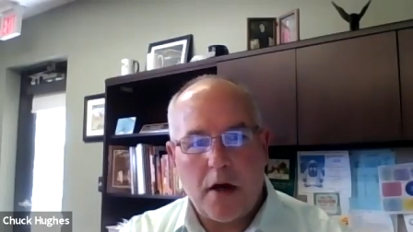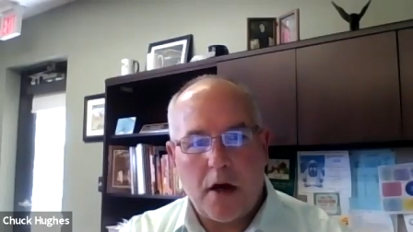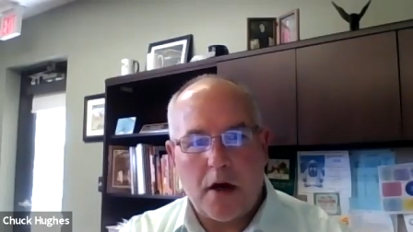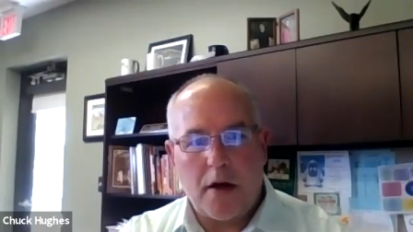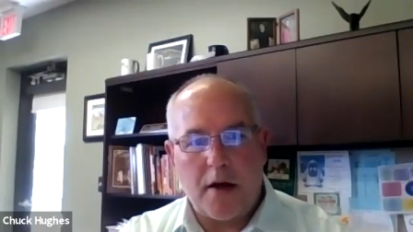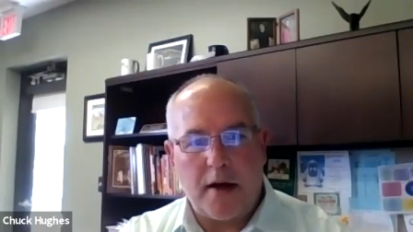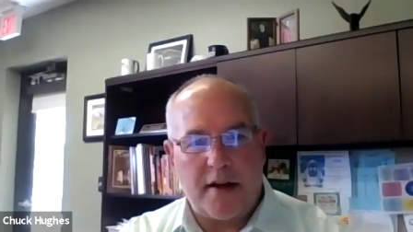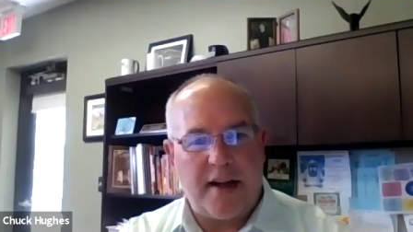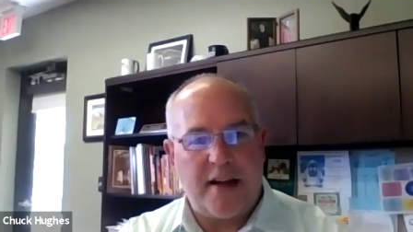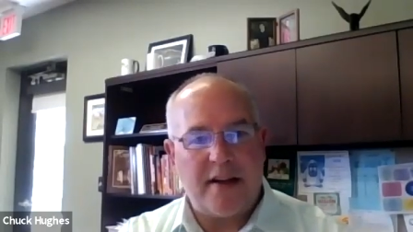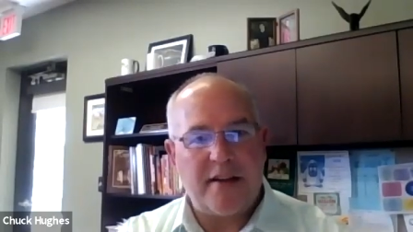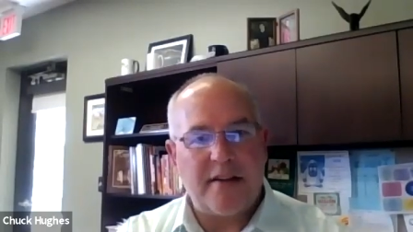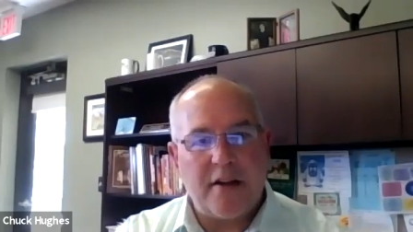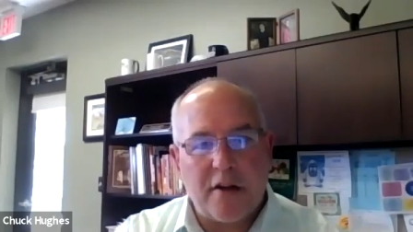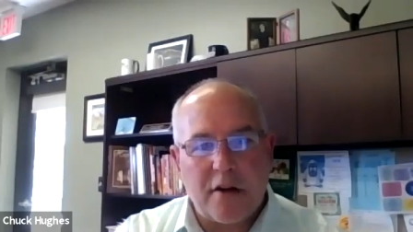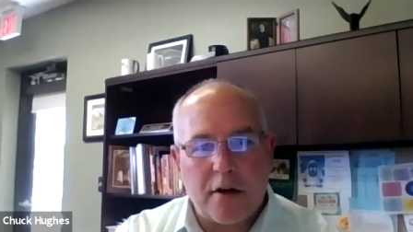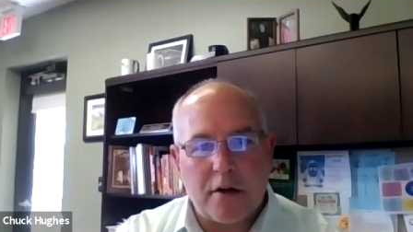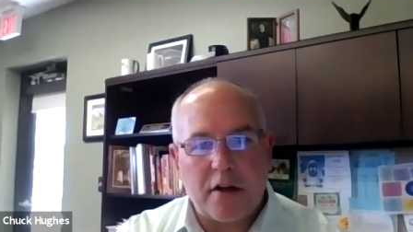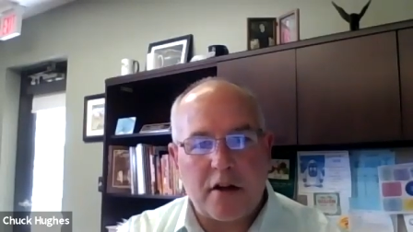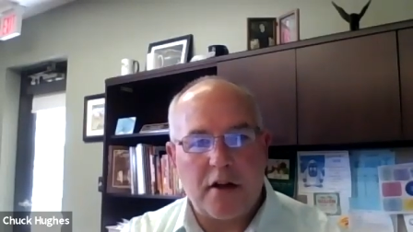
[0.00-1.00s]
an
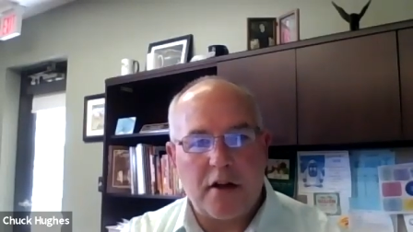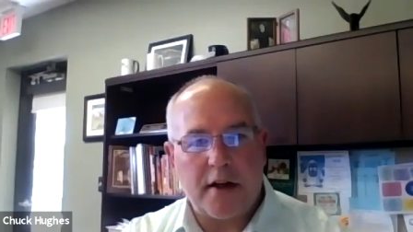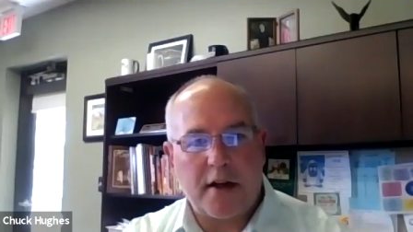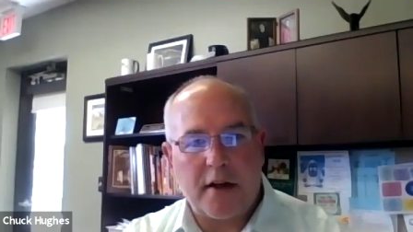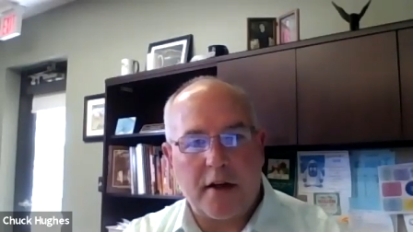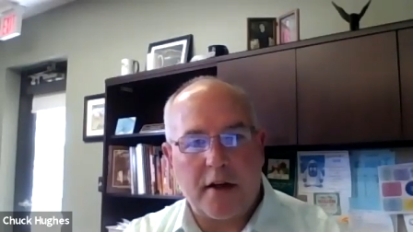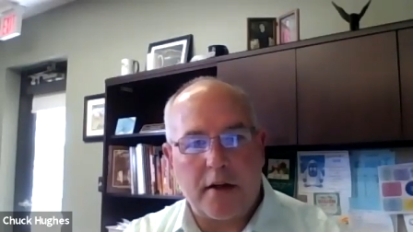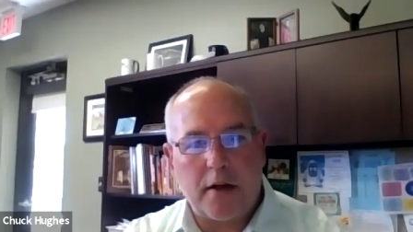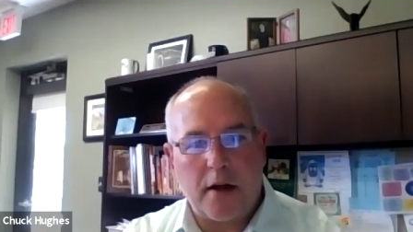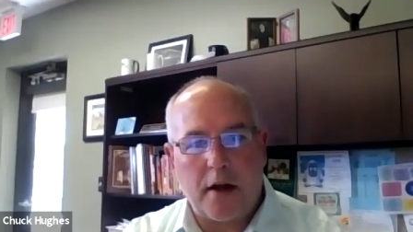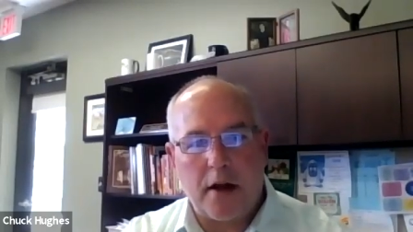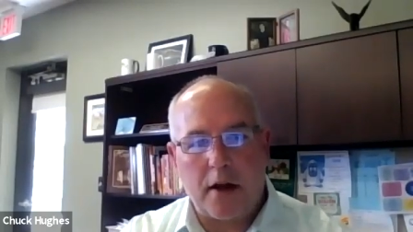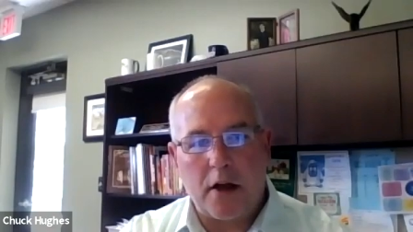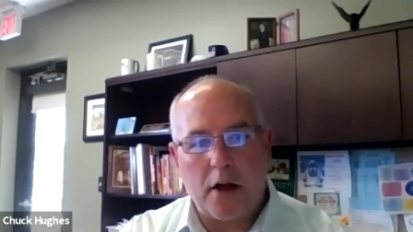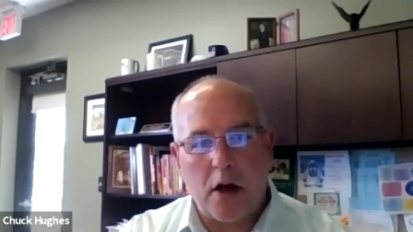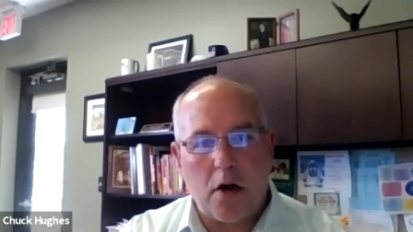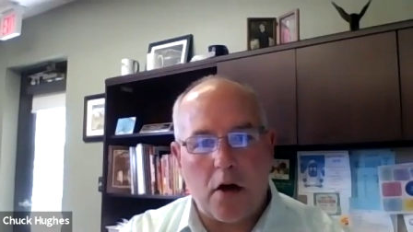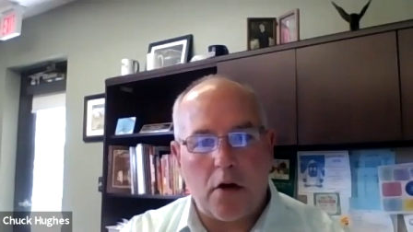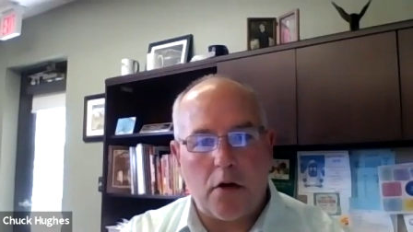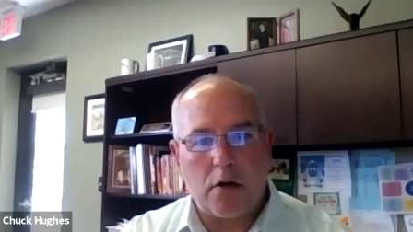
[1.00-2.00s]
easier click and
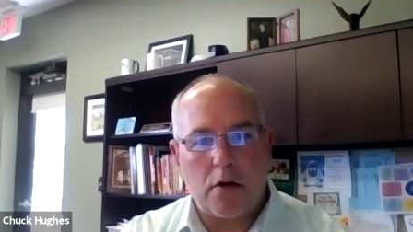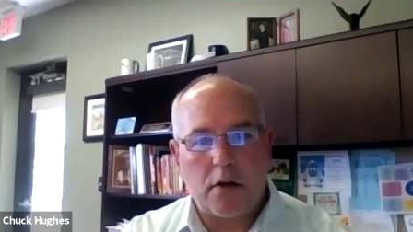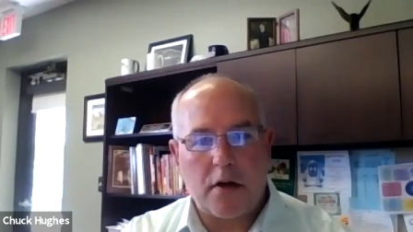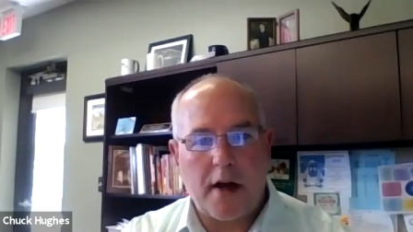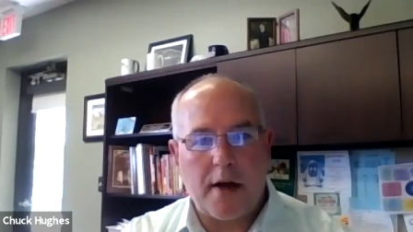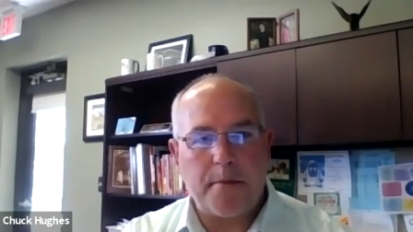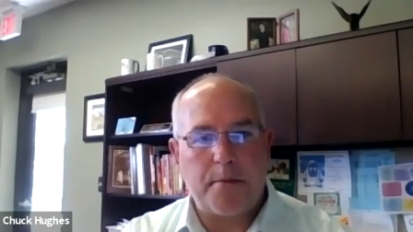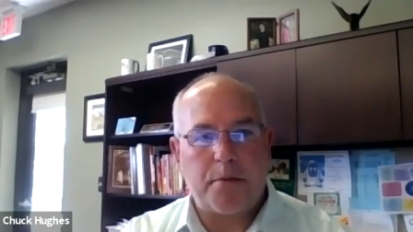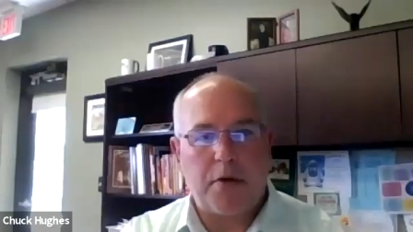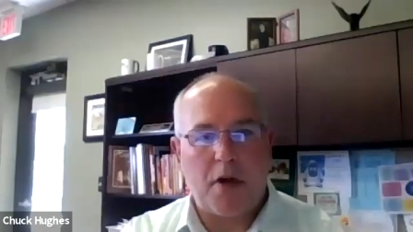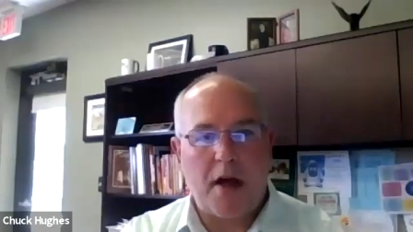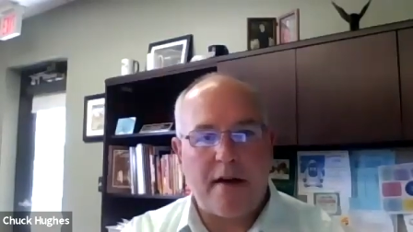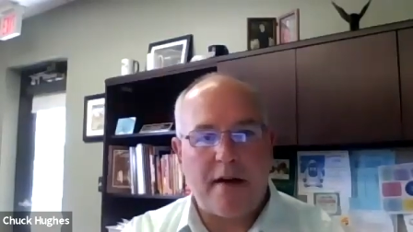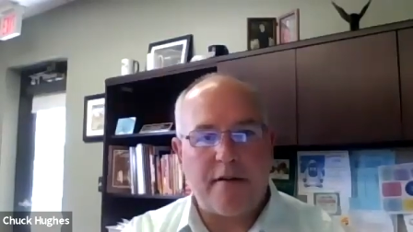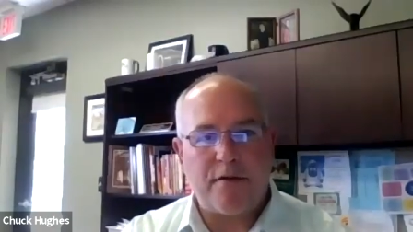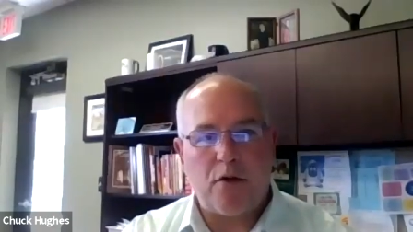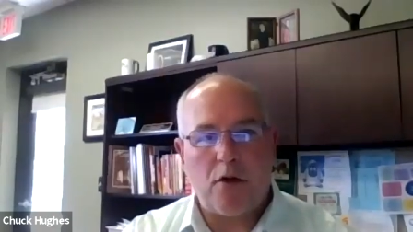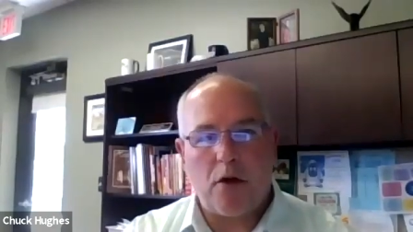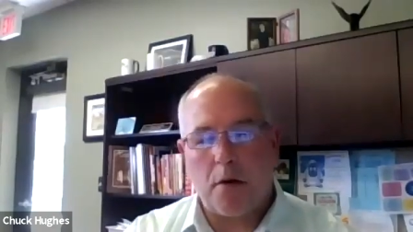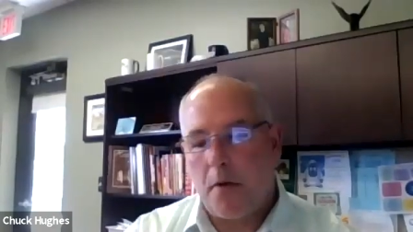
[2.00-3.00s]
go type
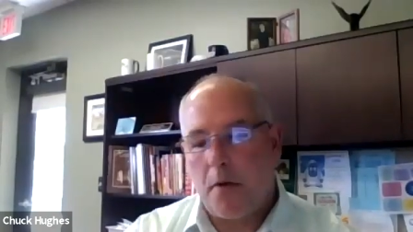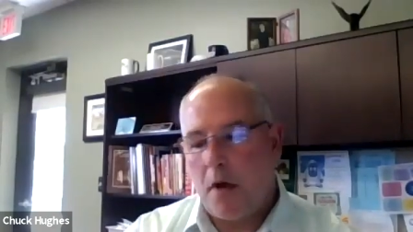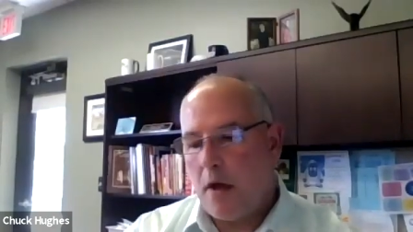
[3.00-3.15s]
platform,